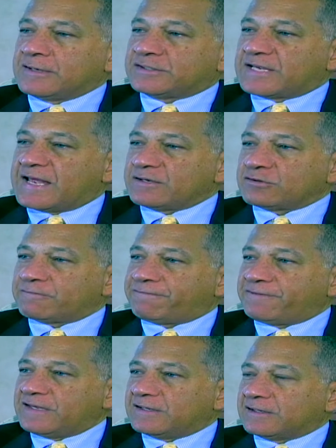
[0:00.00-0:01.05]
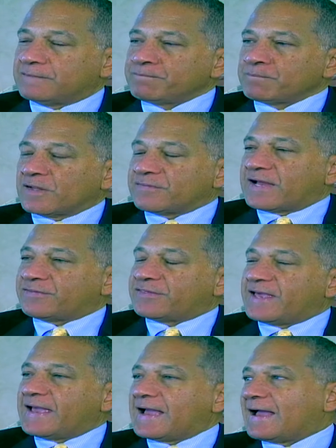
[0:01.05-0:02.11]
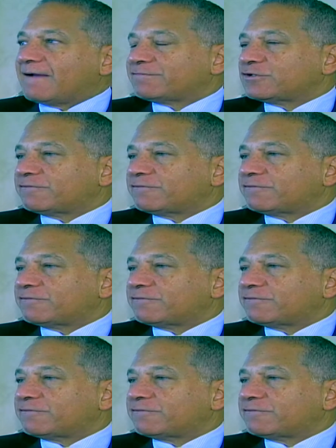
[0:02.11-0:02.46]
tend to feel that they have